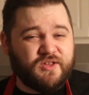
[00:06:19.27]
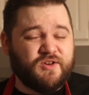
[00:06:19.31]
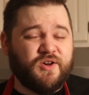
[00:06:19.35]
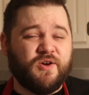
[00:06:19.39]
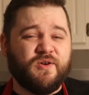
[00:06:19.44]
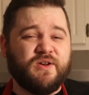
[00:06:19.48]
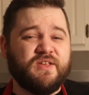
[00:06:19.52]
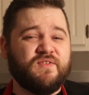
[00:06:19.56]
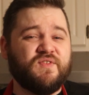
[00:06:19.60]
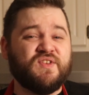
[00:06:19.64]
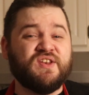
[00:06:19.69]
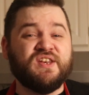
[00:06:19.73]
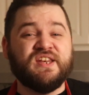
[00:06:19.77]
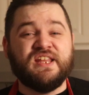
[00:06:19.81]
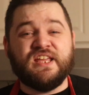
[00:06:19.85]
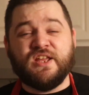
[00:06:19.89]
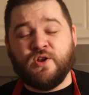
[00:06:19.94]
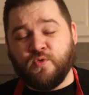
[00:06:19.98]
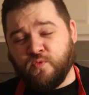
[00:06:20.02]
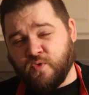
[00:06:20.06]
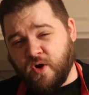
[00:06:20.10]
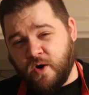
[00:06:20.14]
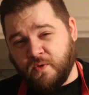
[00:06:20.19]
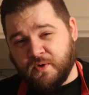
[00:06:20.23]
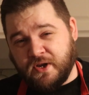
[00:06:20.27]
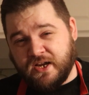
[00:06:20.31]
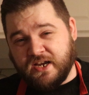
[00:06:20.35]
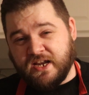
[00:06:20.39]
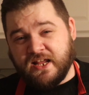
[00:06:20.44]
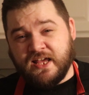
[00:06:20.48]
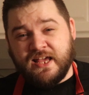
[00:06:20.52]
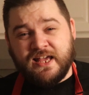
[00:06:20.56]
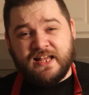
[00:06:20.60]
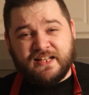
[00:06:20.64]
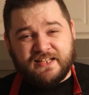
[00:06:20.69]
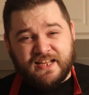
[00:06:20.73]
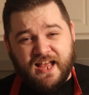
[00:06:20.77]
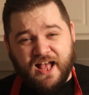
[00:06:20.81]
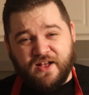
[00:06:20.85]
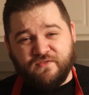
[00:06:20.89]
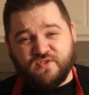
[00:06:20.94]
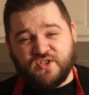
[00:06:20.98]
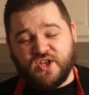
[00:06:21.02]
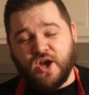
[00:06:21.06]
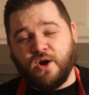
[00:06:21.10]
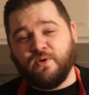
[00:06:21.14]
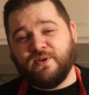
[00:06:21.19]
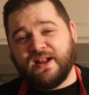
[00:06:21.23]
You don't even need Ronin to
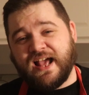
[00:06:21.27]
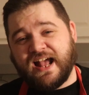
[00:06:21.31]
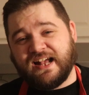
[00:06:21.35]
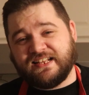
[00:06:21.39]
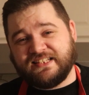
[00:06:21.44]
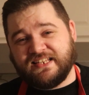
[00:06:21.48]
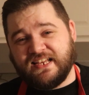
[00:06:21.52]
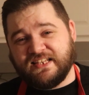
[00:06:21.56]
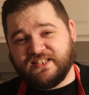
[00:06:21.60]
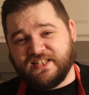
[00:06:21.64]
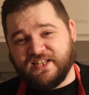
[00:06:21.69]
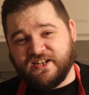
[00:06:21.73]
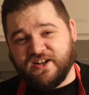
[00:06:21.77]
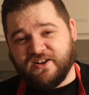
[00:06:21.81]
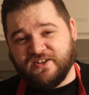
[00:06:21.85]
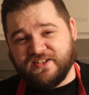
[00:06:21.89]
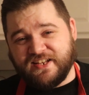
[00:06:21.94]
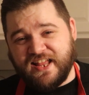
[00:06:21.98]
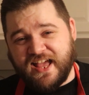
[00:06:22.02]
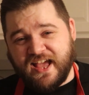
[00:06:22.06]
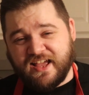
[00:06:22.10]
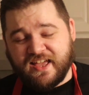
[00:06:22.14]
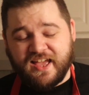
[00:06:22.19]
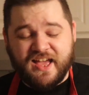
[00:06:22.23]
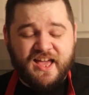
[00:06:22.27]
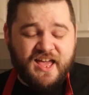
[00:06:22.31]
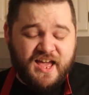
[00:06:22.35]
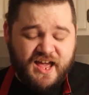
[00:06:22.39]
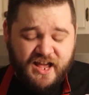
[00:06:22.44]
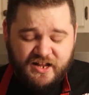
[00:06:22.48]
have Toad access in our deck,